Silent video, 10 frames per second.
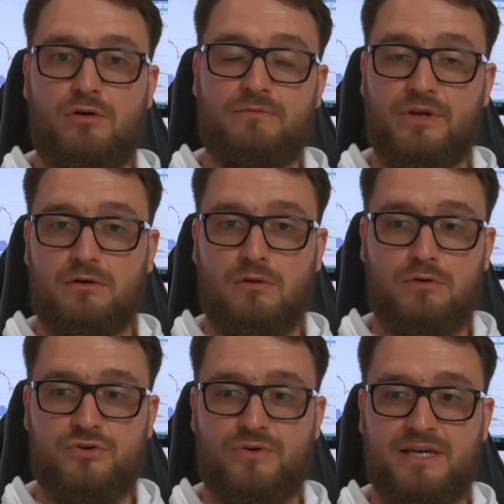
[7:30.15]
off their
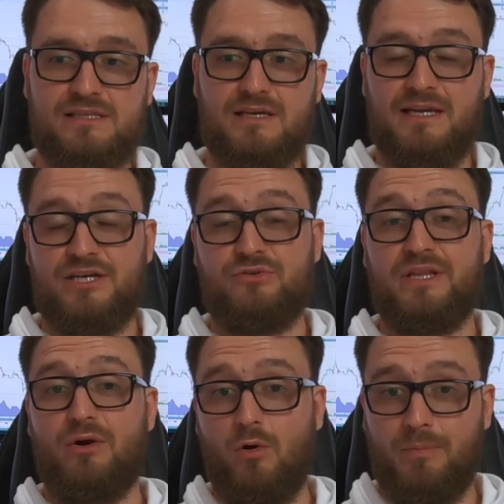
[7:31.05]
long trades and
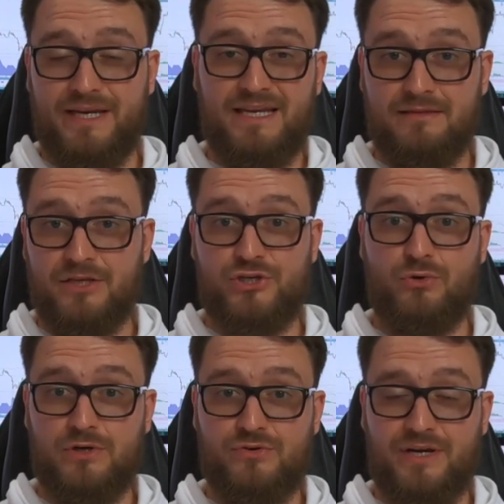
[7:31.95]
actually opening the
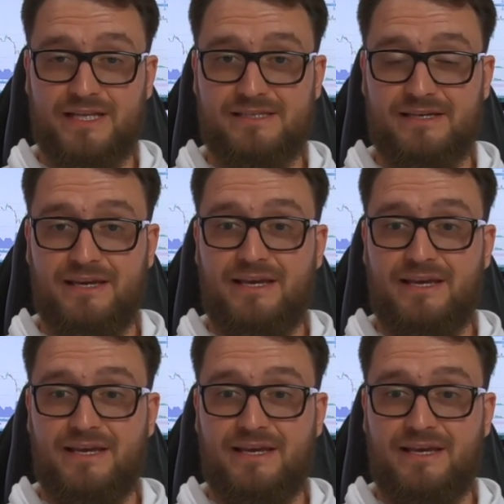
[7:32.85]
short trades.